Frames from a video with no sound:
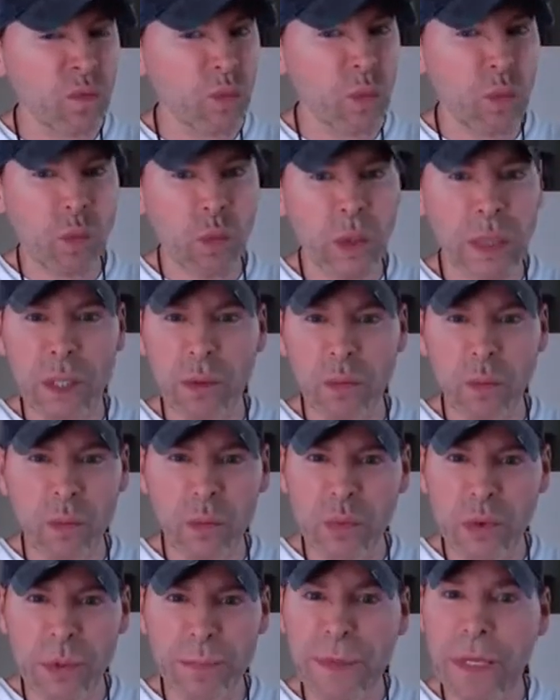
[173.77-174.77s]
what,
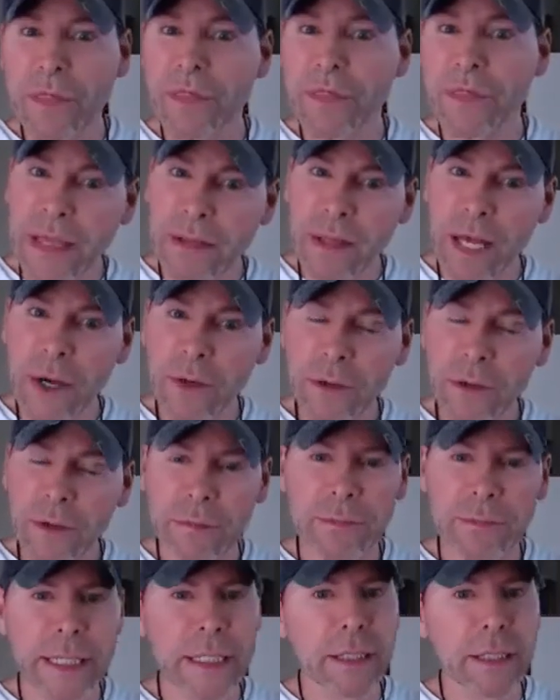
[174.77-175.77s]
you mean phthalo? I'm
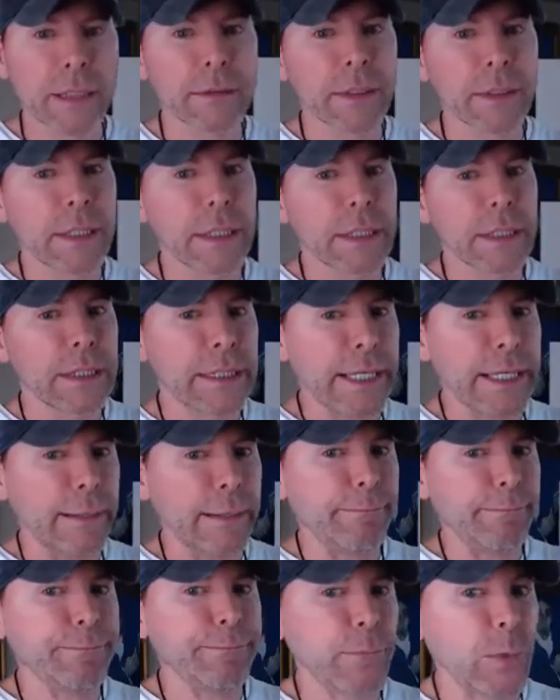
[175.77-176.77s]
like, yeah,
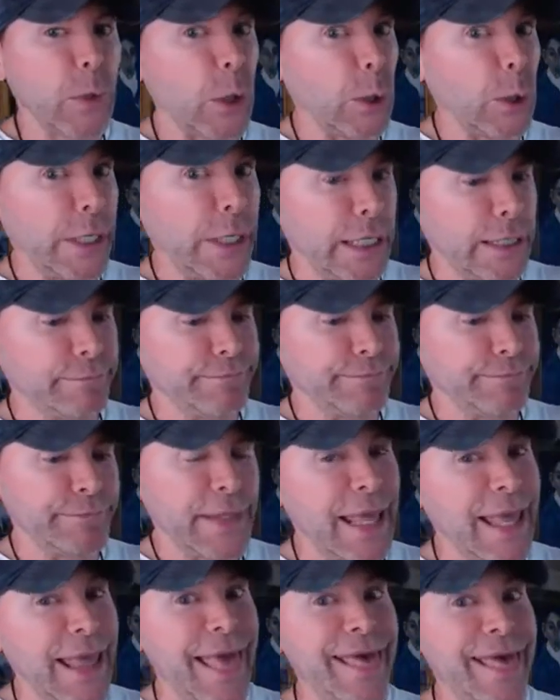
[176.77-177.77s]
okay.
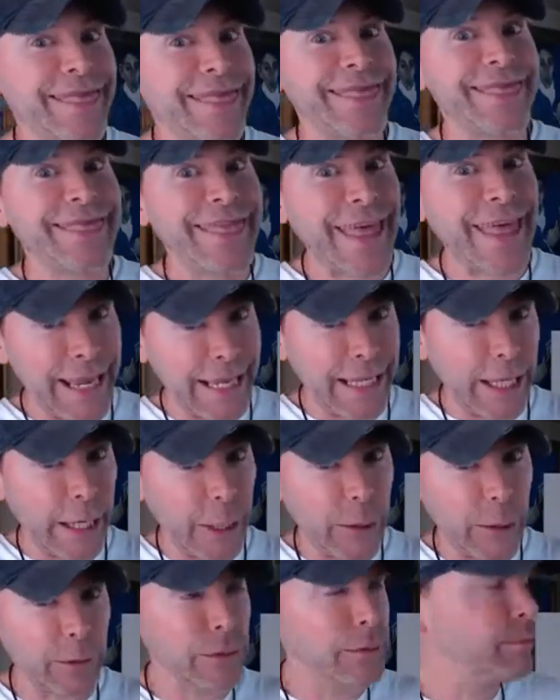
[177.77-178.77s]

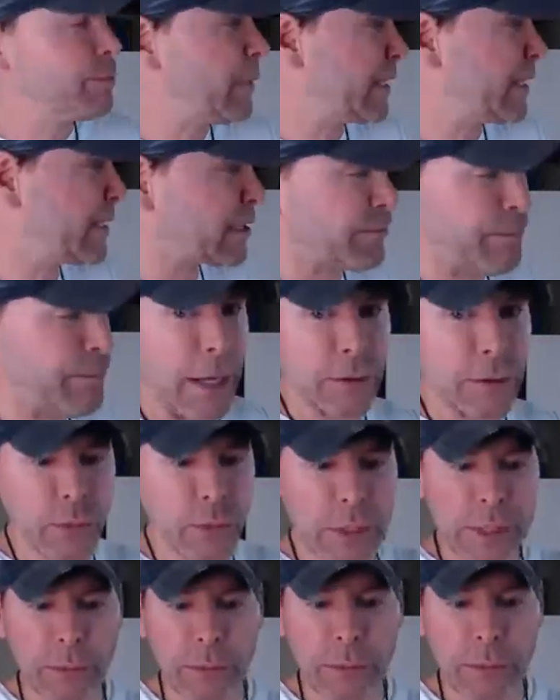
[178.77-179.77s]
Phthalo, but it's spelled
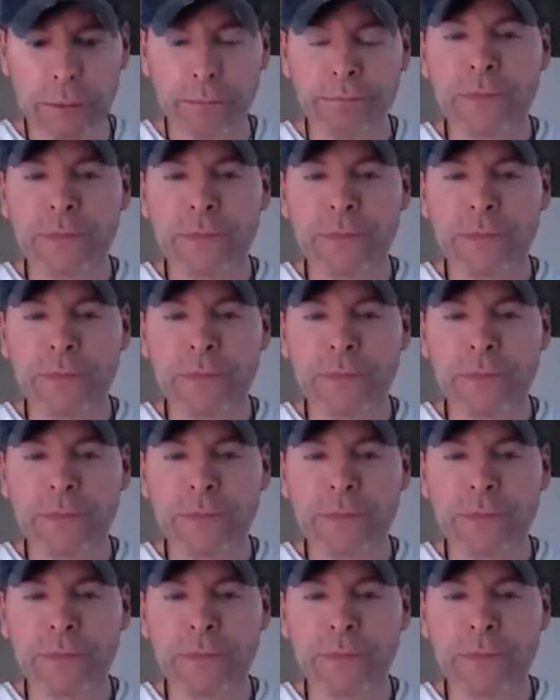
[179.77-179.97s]
really weird.